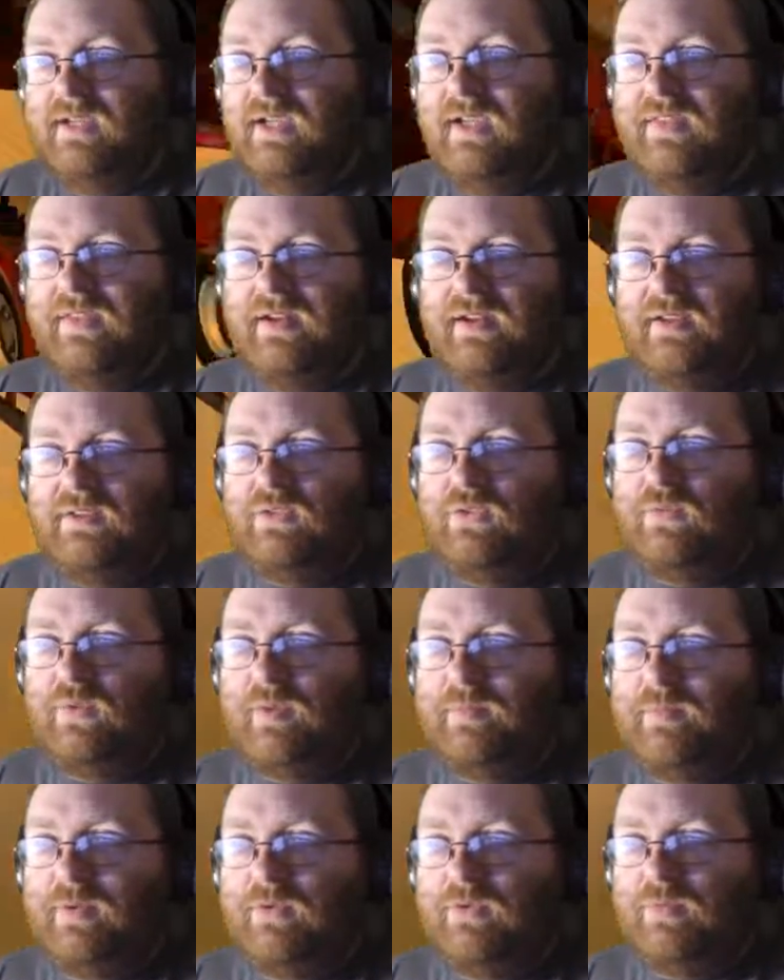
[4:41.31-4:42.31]
In the nicest
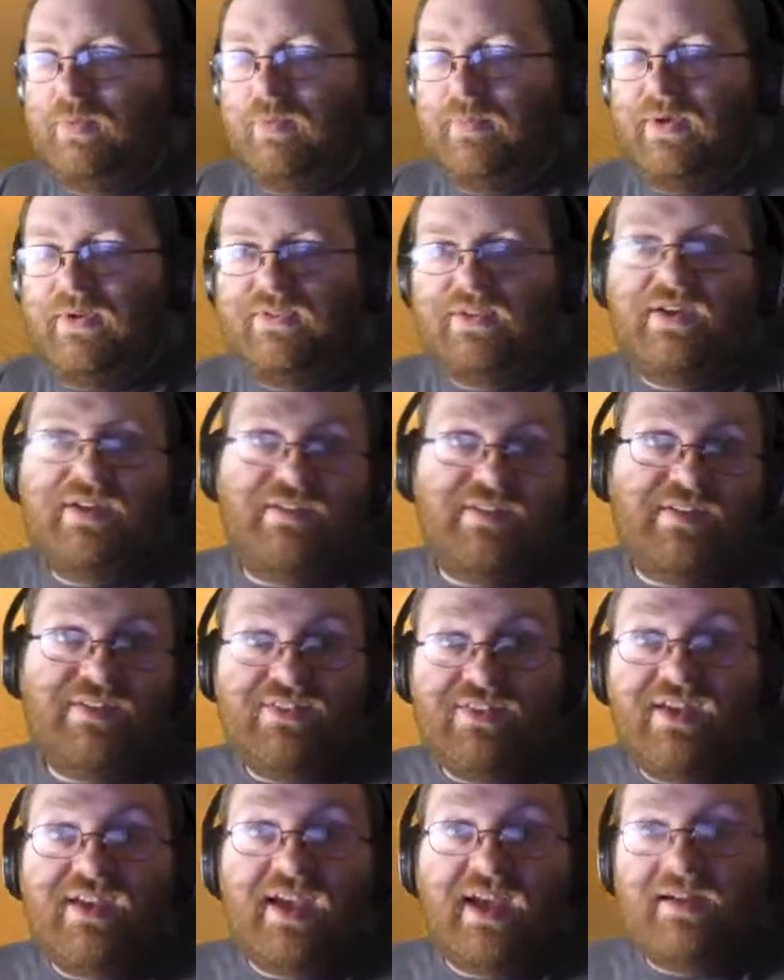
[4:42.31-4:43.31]
way possible, Myrtai, you're a
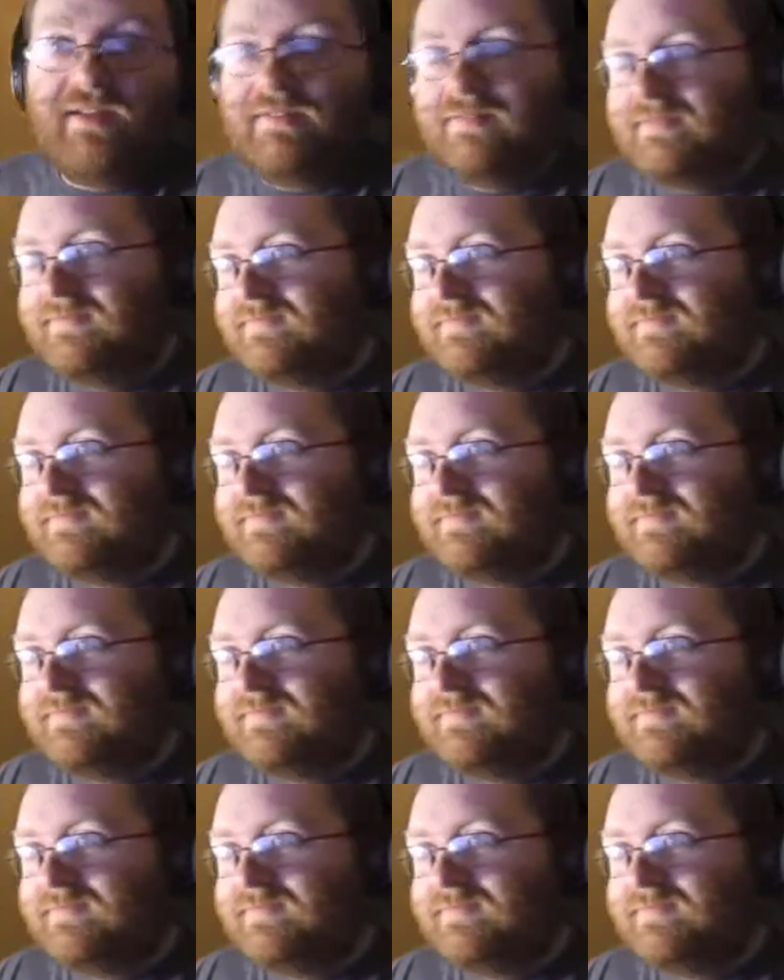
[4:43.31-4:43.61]
dickhead.